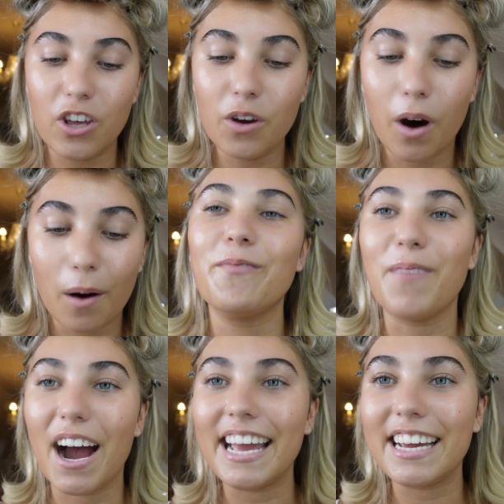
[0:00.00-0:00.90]
You are
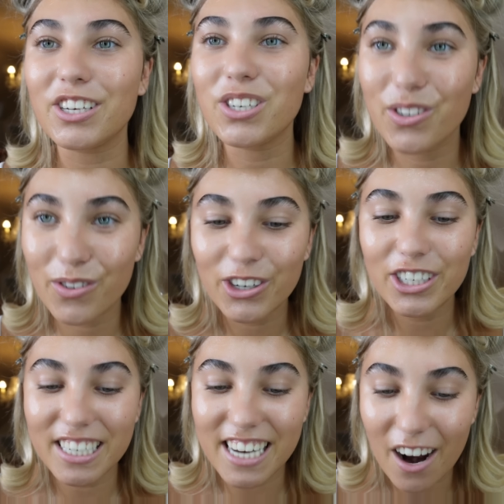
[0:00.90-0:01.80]
my
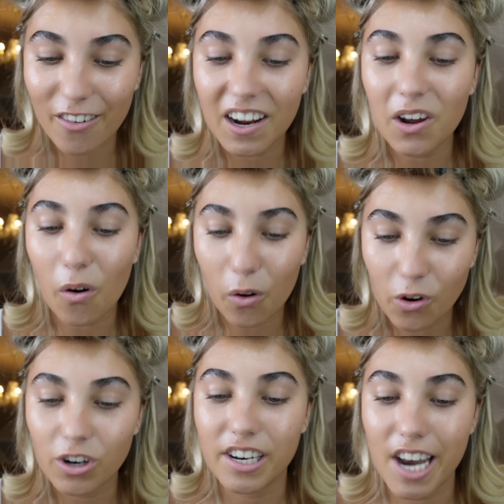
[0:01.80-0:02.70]
extraordinary,
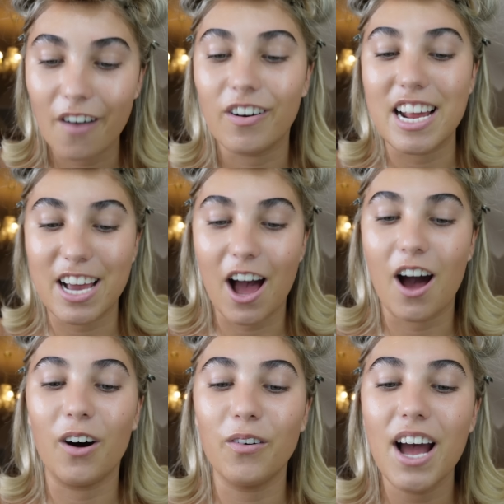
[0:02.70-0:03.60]
ordinary
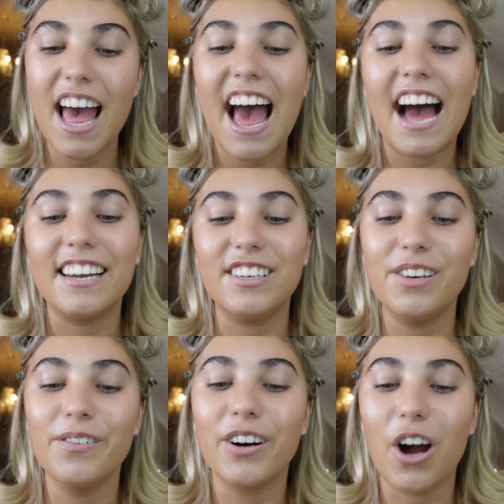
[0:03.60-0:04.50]
girl, and
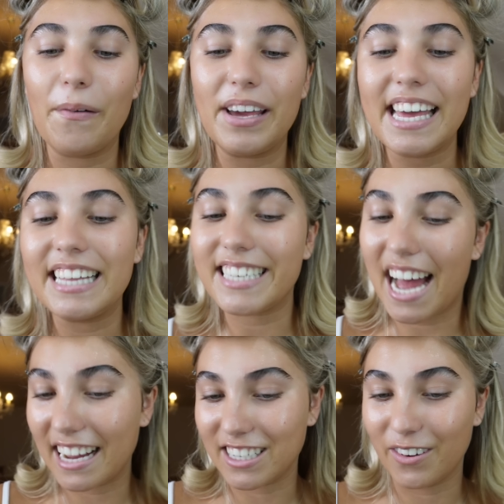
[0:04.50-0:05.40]
you are going into
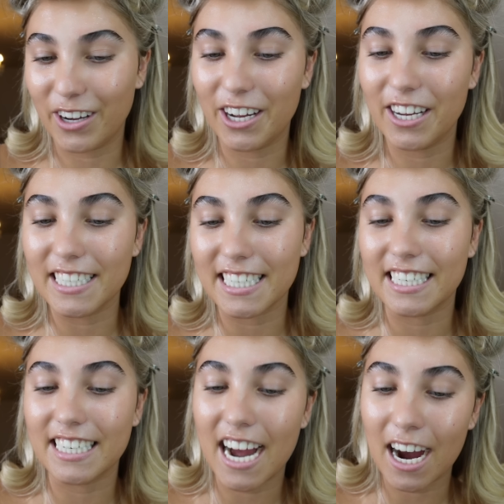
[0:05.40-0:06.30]
adulthood
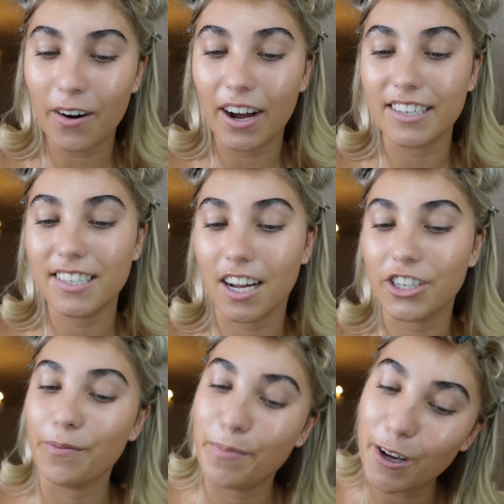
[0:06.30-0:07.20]
now as
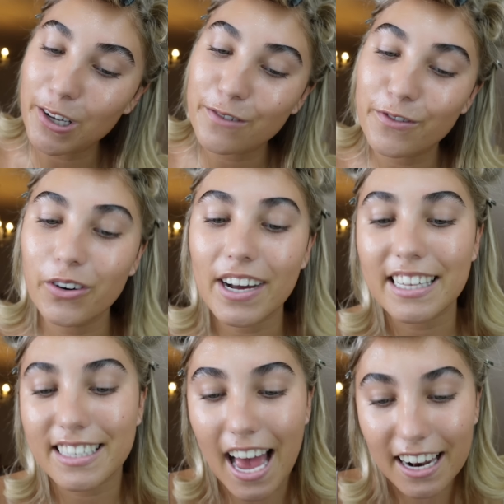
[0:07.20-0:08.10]
such a beautiful,
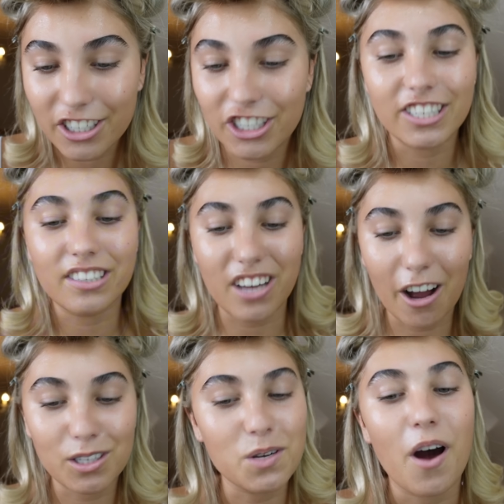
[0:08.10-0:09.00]
intelligent,
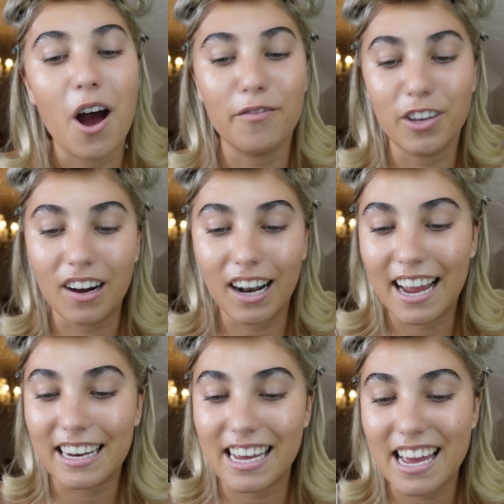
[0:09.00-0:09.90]
down to earth young
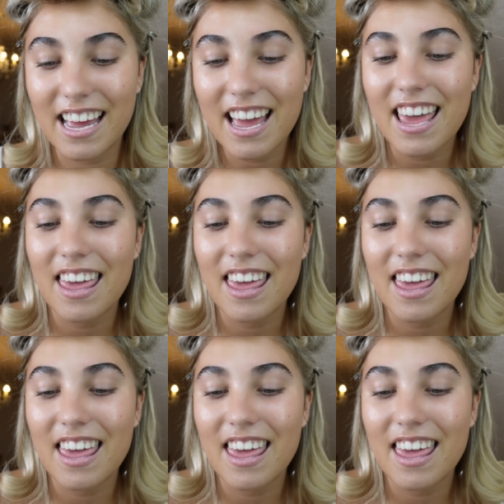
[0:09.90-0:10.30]
lady.